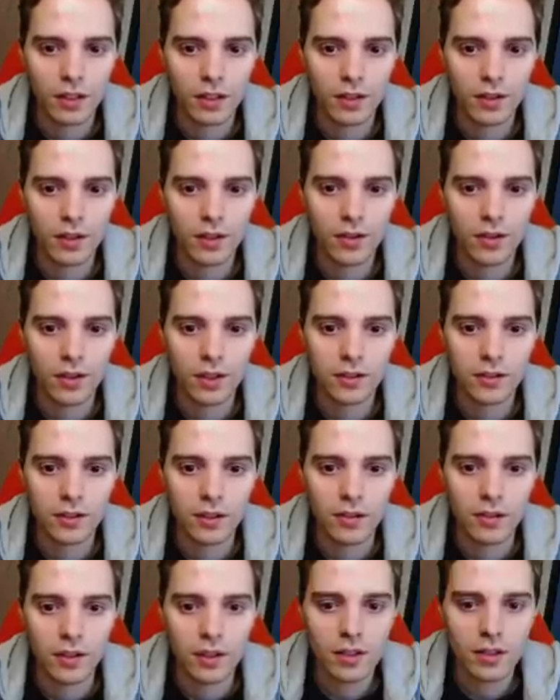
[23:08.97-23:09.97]
Another
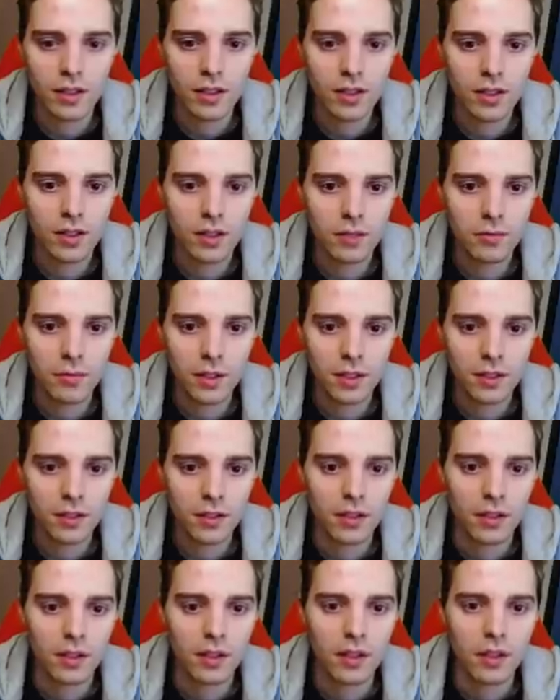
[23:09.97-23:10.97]
Honda, that's actually not bad.
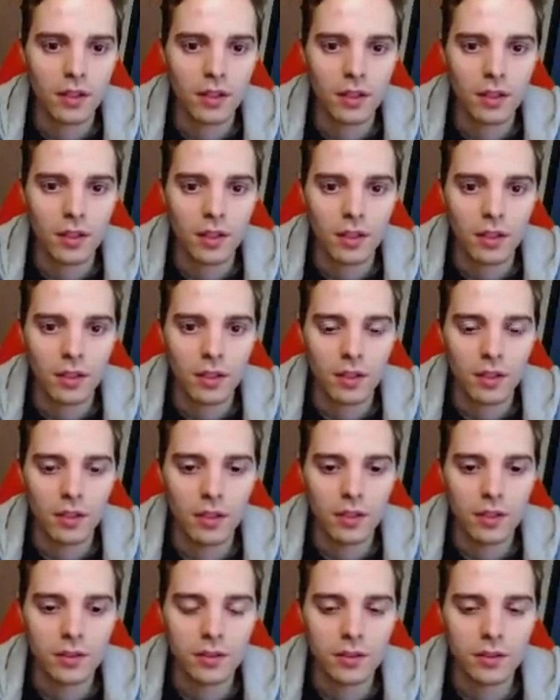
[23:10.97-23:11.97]

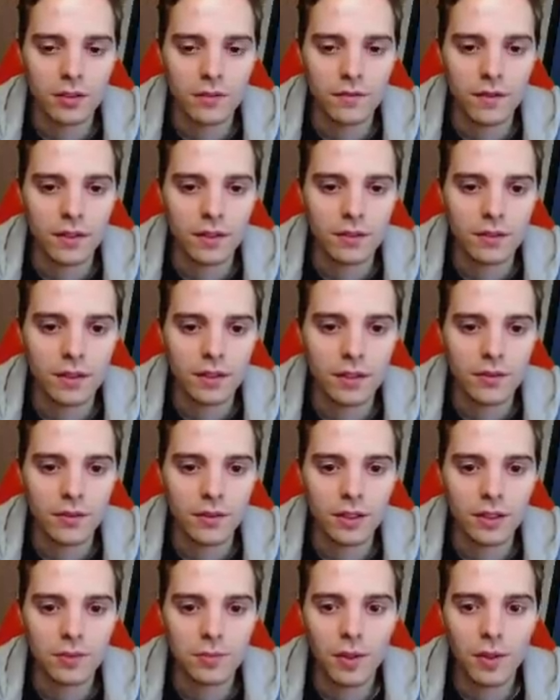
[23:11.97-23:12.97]
Lots of
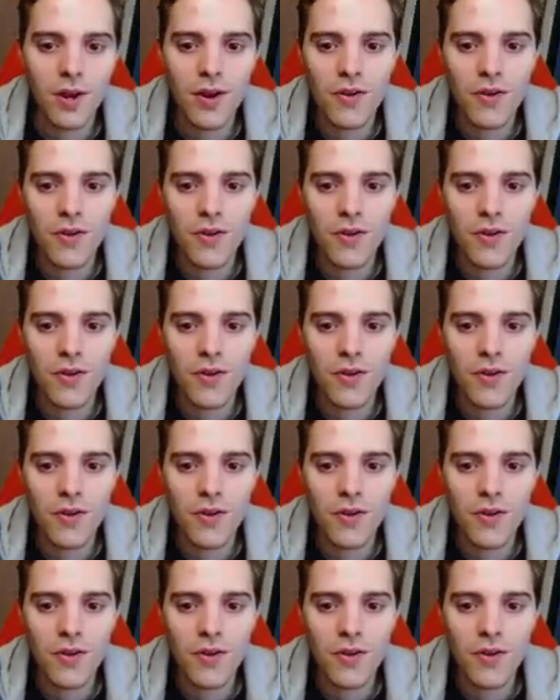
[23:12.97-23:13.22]
Houndours, but